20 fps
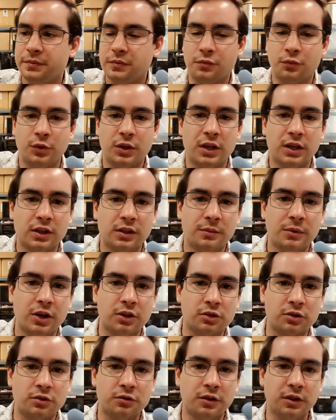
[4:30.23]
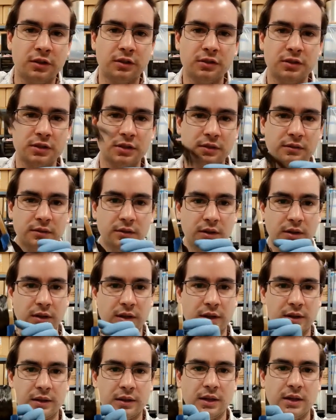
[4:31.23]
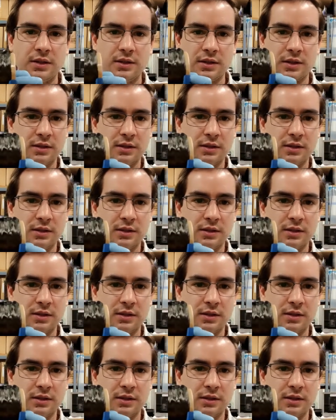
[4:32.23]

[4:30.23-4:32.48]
and we get them on creels like this.